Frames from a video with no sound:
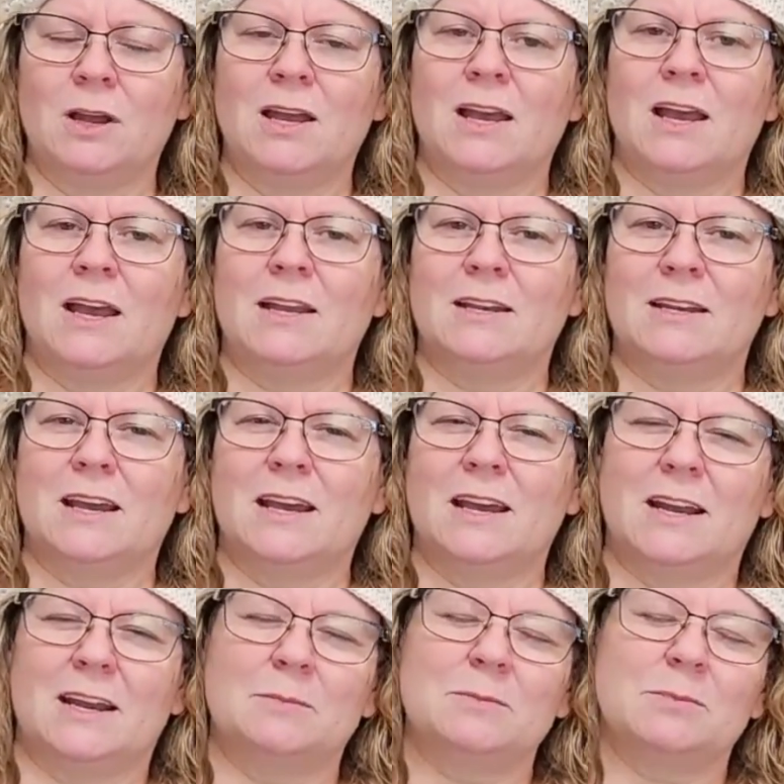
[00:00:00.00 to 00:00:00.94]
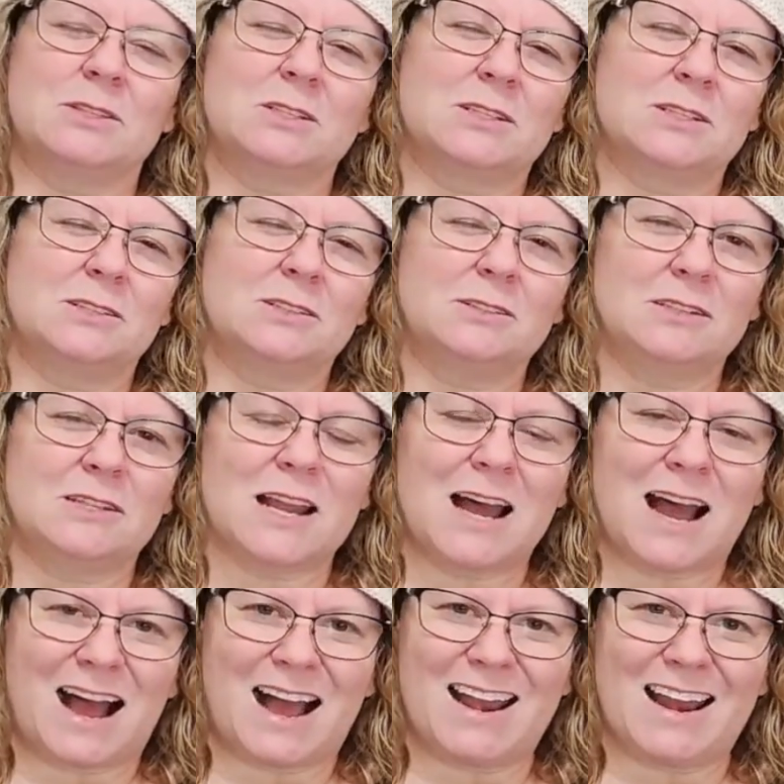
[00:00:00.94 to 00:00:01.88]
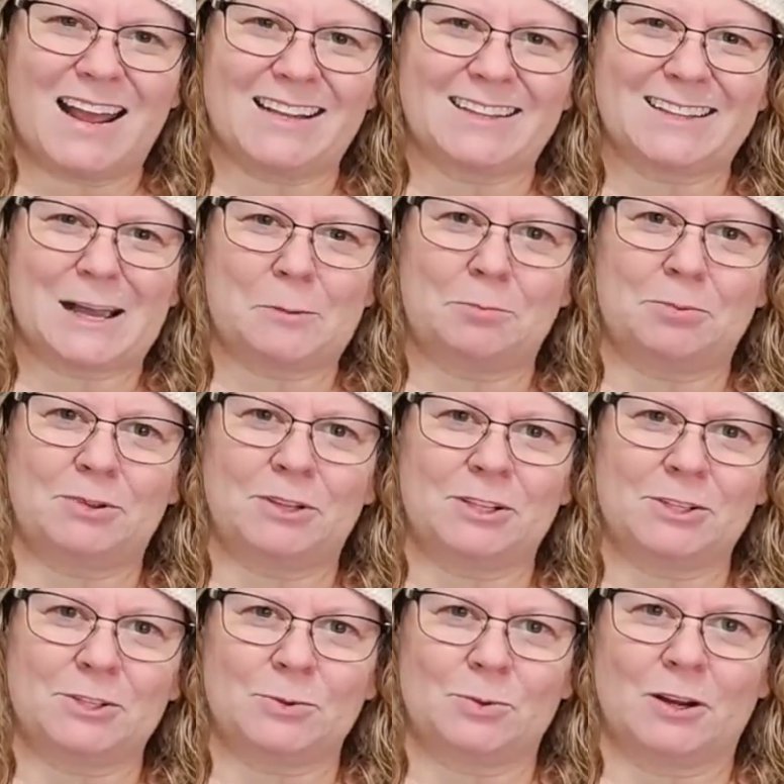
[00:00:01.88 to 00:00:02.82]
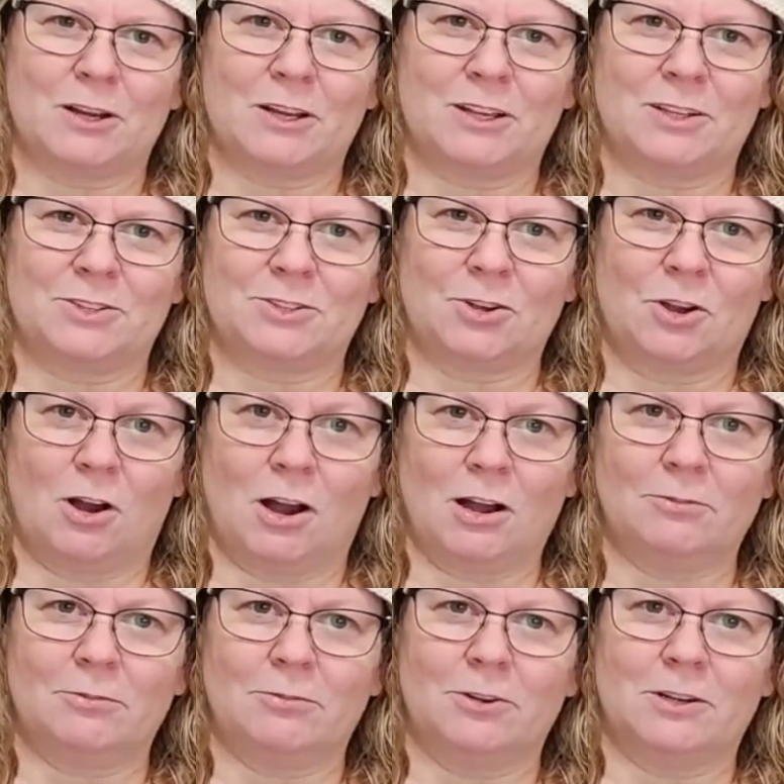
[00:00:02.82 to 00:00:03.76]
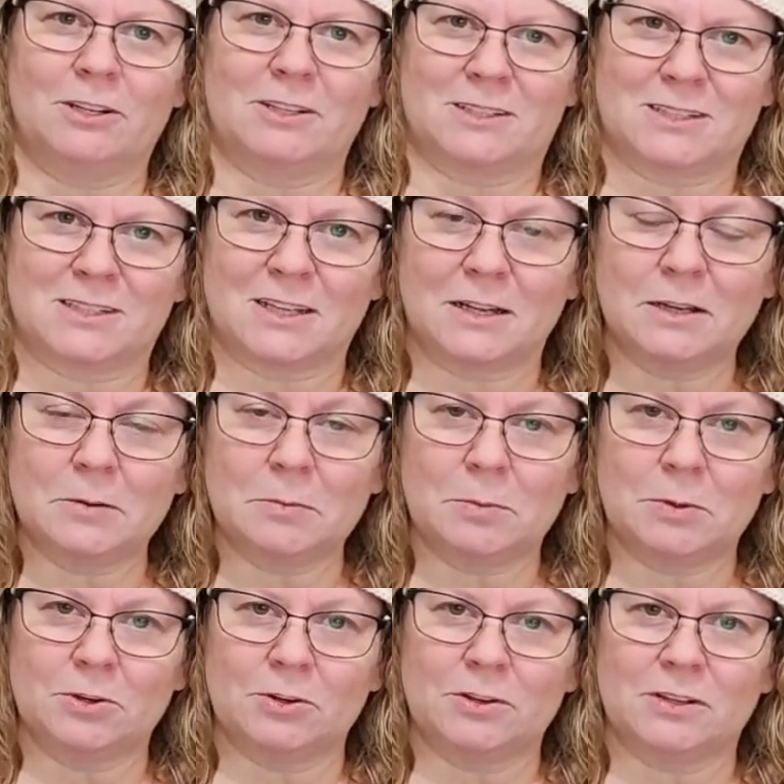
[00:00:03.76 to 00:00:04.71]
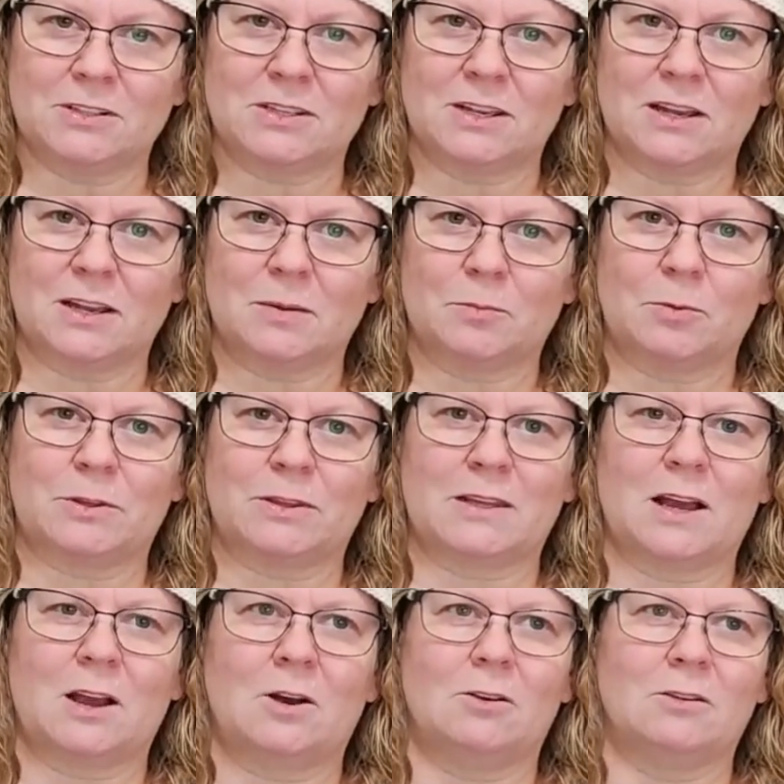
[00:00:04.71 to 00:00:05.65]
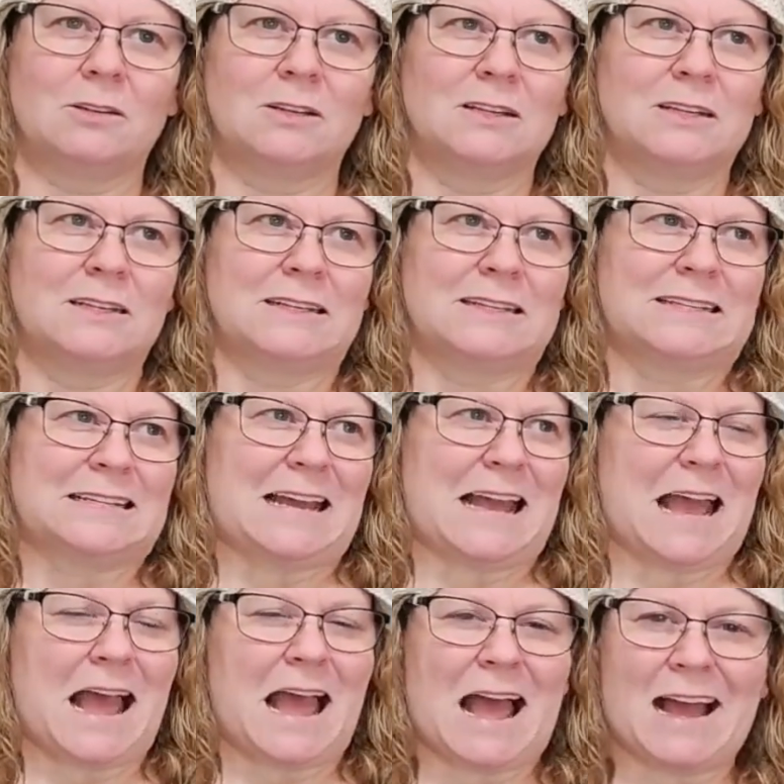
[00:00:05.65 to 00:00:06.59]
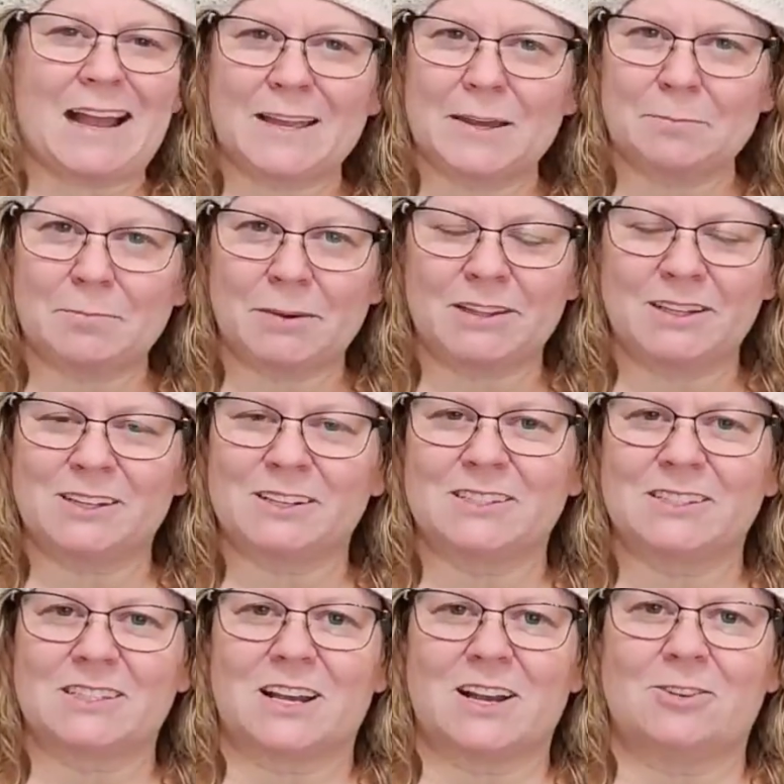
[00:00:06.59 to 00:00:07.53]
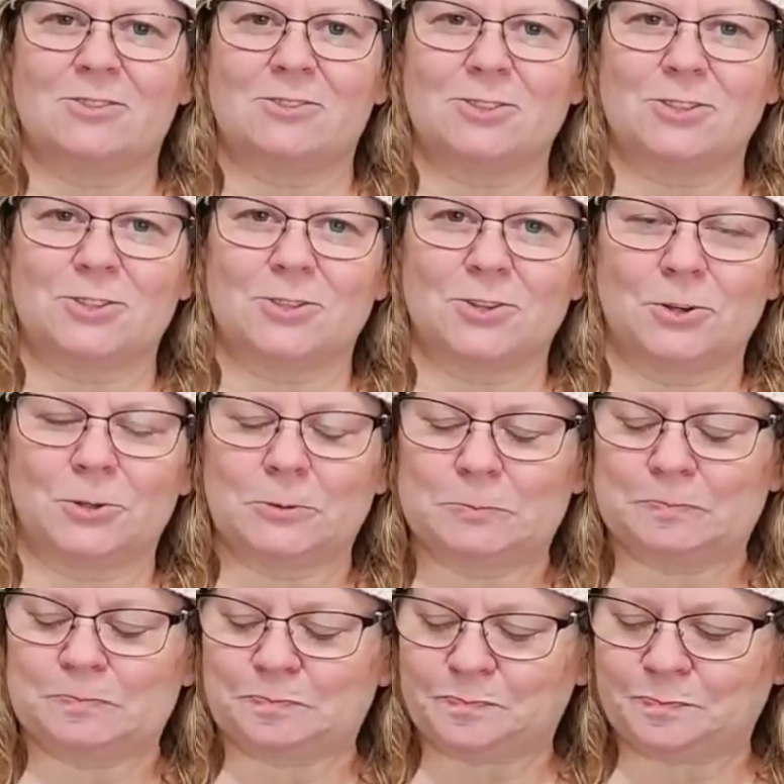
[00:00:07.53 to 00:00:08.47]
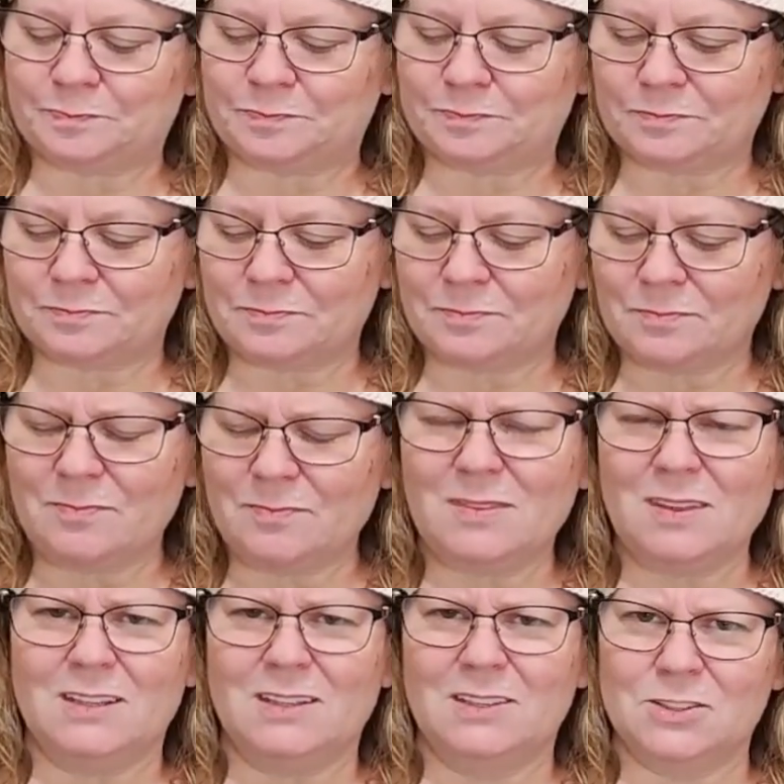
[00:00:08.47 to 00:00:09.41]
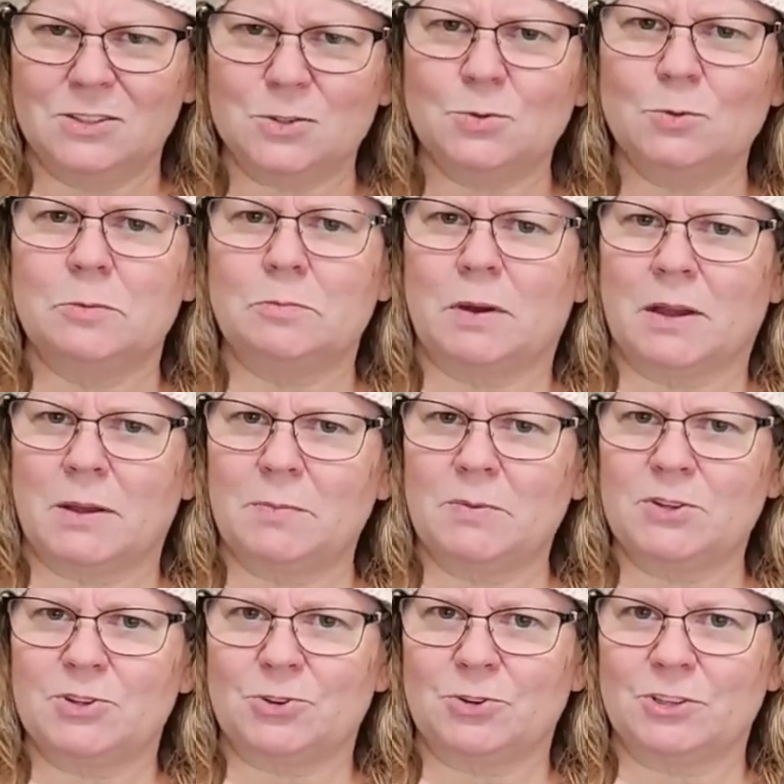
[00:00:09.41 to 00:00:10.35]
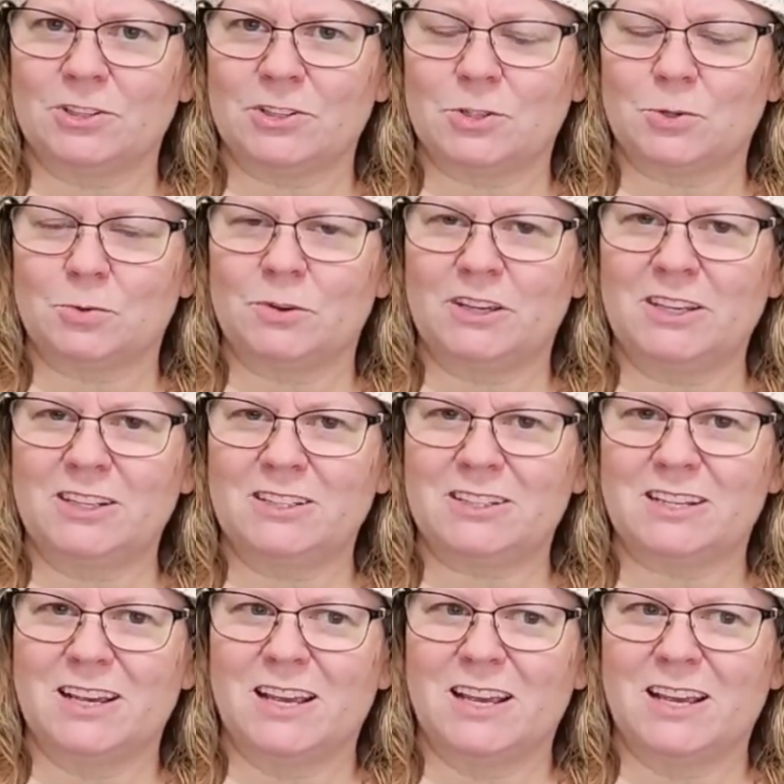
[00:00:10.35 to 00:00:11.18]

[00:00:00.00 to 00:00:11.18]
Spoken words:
And yet I'm still not at that place where I can talk for an extended period of time without hacking my lungs out. So this one might be short and sweet.